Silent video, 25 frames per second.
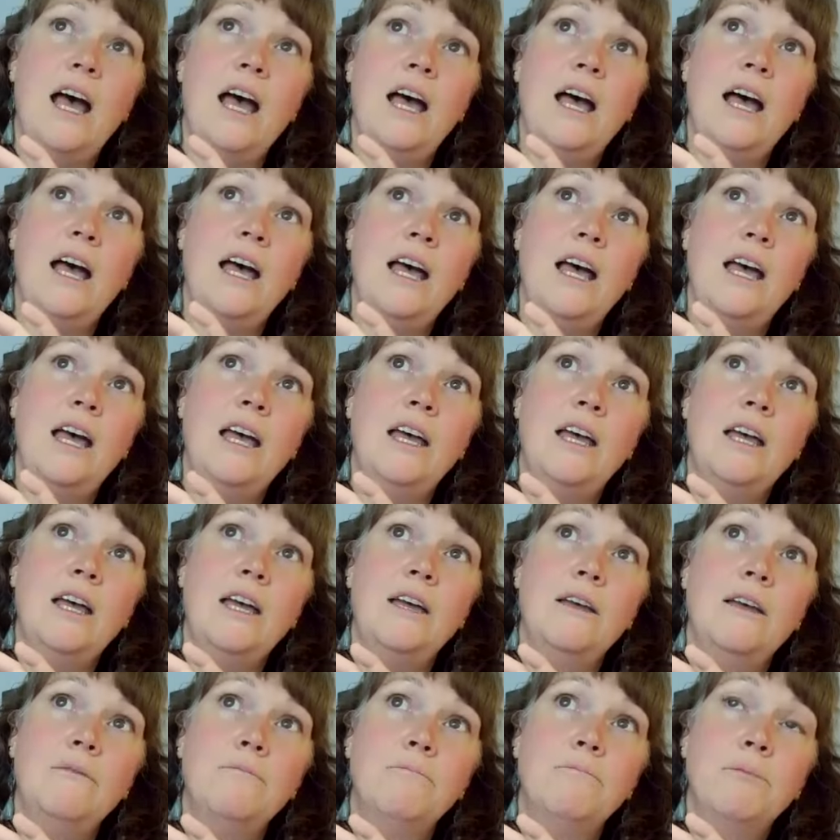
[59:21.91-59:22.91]

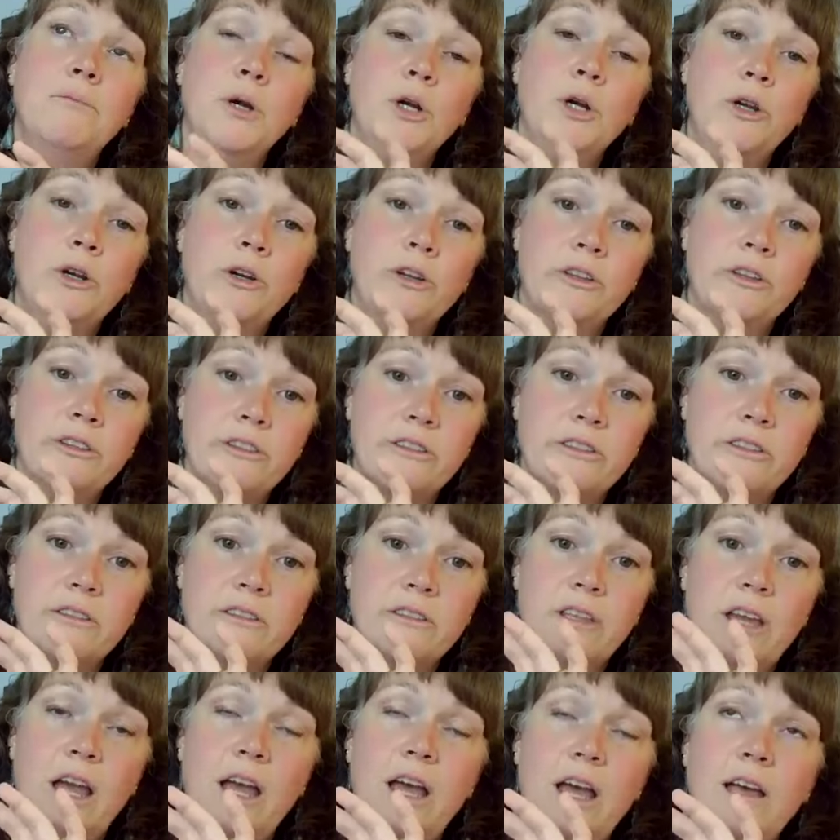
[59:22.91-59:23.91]

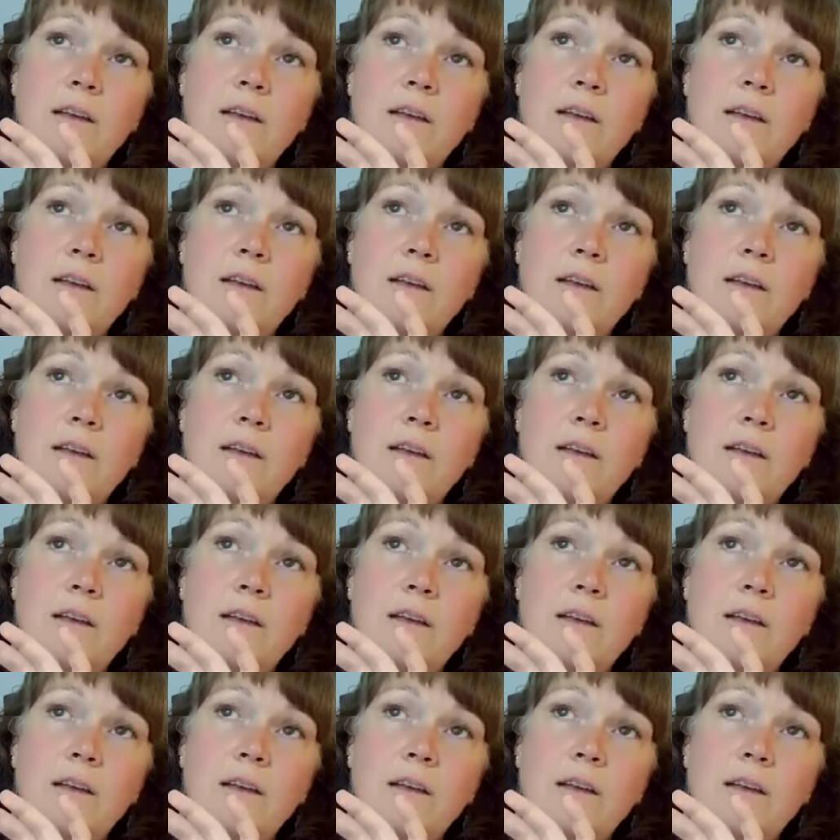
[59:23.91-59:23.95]
birth,